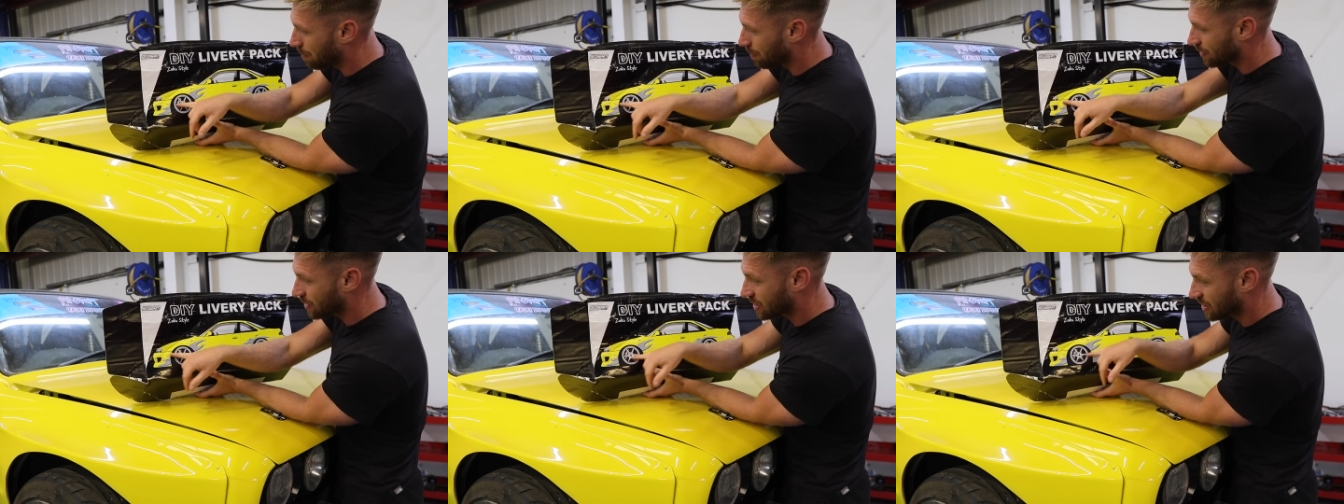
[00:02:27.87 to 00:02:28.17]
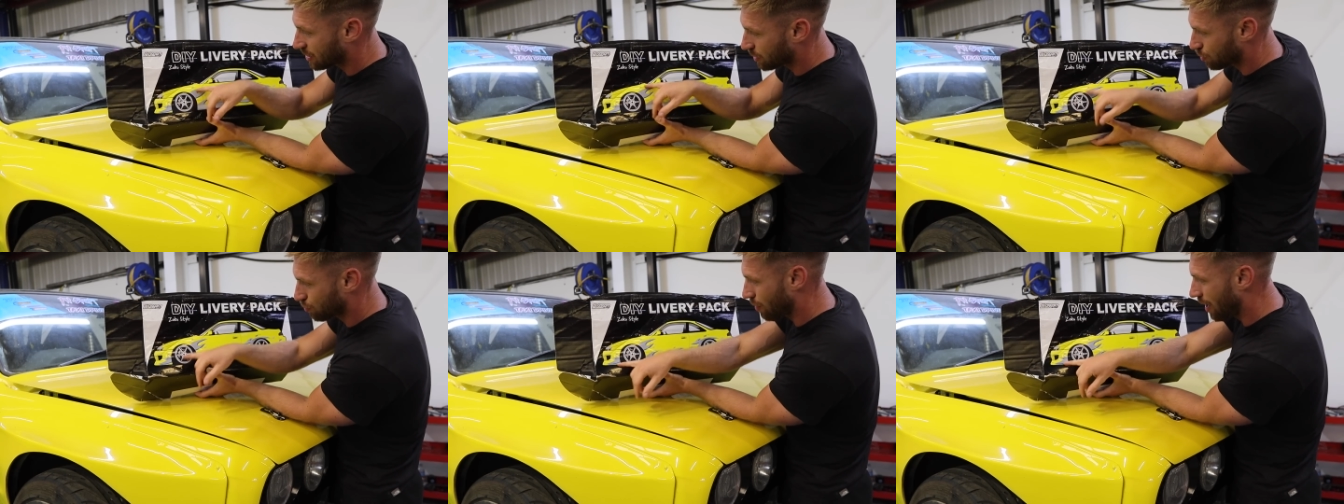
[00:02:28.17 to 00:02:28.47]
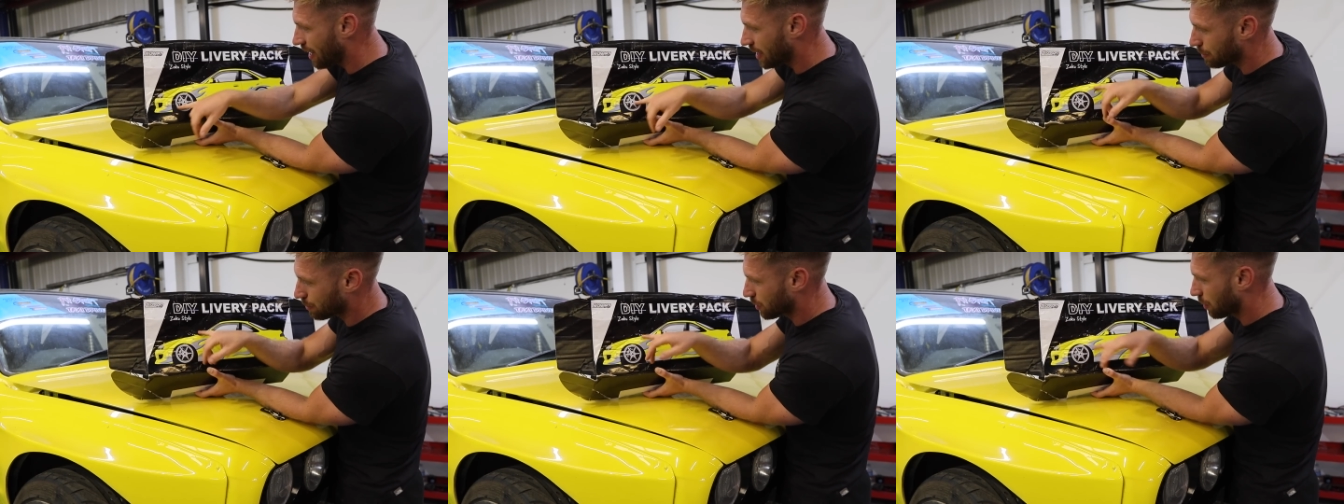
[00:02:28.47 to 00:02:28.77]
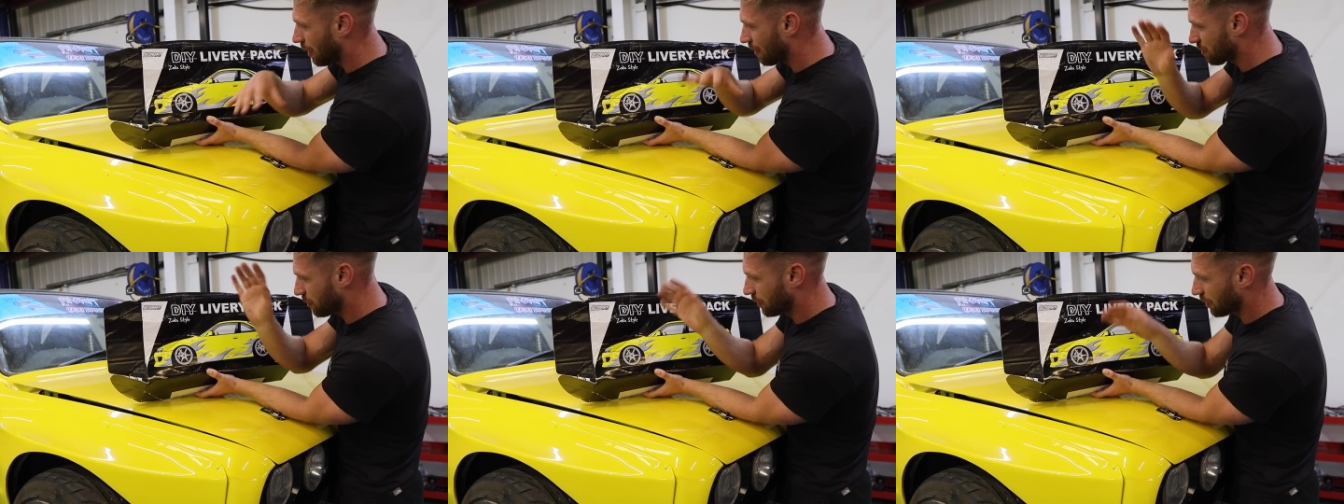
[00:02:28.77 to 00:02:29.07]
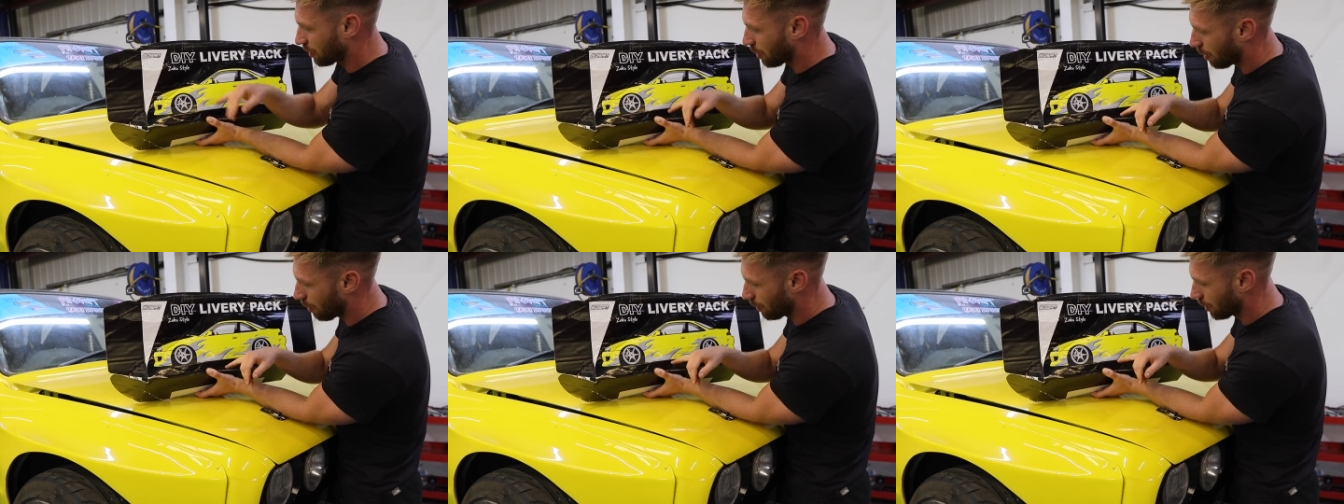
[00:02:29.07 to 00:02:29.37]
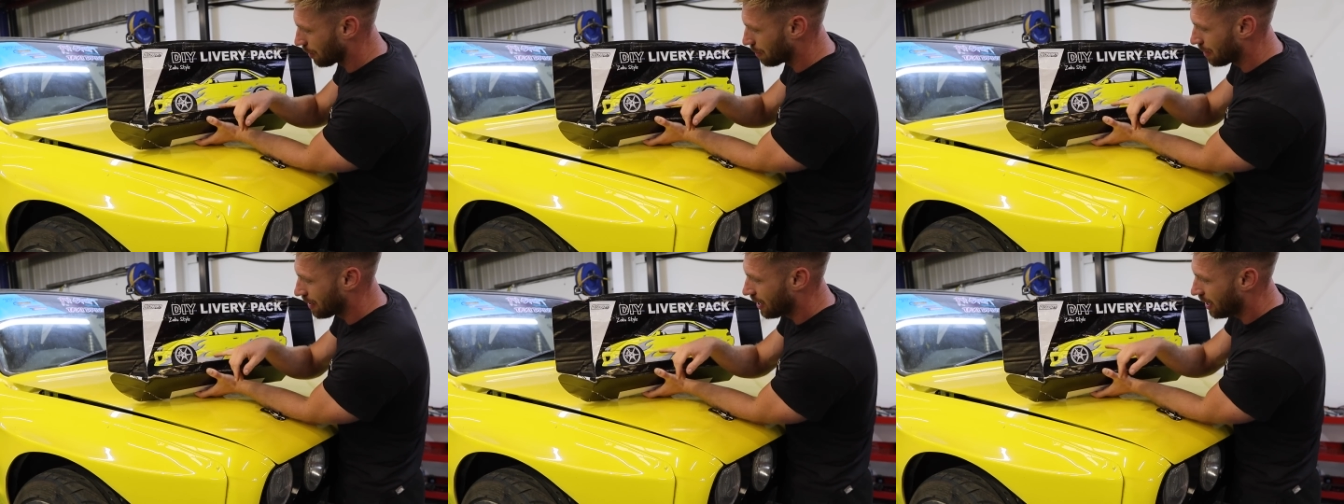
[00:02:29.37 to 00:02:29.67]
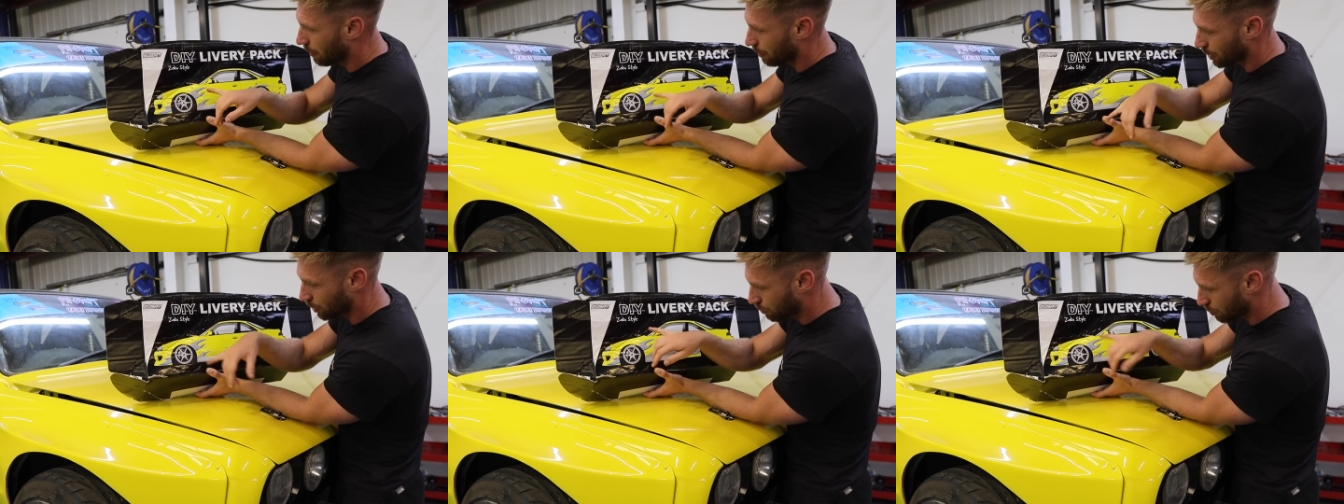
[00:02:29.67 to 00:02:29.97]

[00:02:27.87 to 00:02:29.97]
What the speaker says: stripes, or whatever you want to call them, with